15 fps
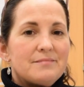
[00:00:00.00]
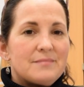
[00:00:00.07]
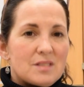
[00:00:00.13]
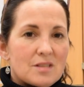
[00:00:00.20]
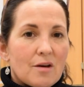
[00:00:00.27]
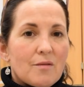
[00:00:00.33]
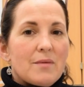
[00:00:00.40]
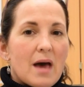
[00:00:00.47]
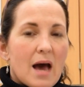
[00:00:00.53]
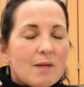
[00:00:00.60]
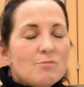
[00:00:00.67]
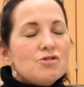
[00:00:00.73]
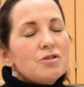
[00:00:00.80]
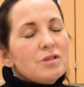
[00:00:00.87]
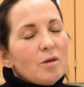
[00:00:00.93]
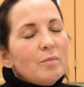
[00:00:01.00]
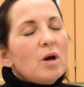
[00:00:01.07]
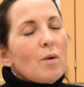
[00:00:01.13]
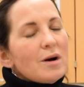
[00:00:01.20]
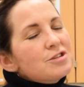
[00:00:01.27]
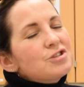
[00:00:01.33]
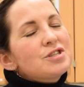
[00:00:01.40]
So I'm sure there'll be
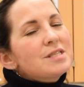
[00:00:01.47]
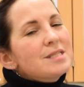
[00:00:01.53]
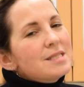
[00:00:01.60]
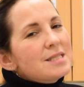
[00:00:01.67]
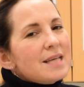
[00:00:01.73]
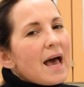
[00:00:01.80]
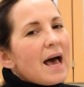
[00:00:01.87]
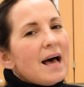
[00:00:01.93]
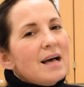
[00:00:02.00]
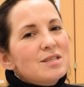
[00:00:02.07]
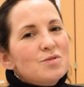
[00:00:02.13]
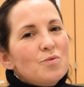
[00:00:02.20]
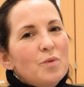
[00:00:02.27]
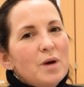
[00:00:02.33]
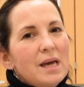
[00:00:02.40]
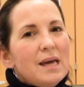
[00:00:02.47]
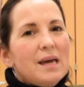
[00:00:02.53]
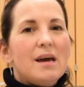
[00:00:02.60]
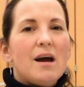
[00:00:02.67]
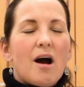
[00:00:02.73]
questions as we